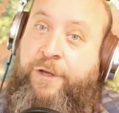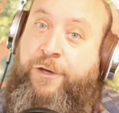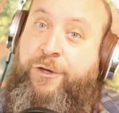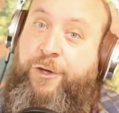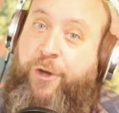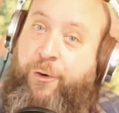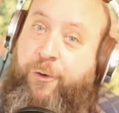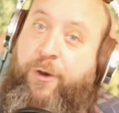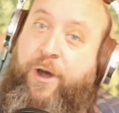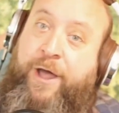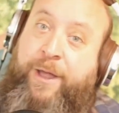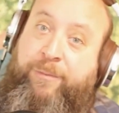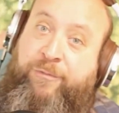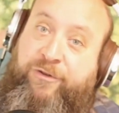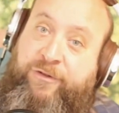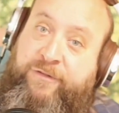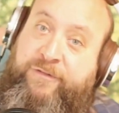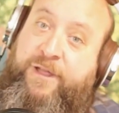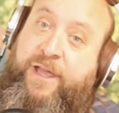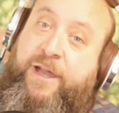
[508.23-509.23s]
No, I'm
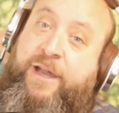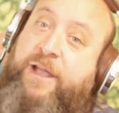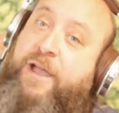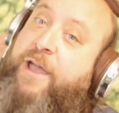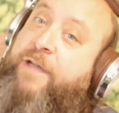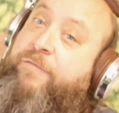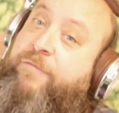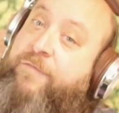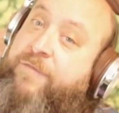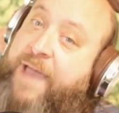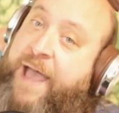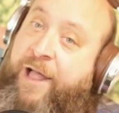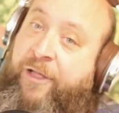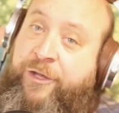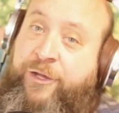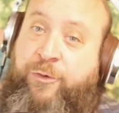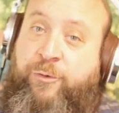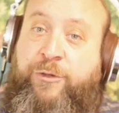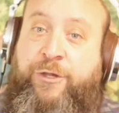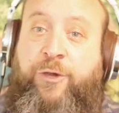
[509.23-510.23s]
just kidding. I
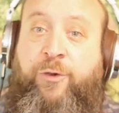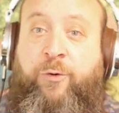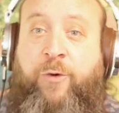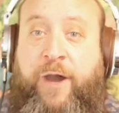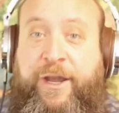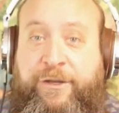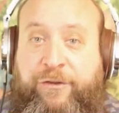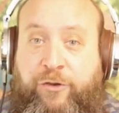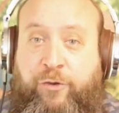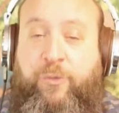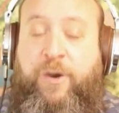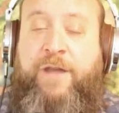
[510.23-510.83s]
value you. I do.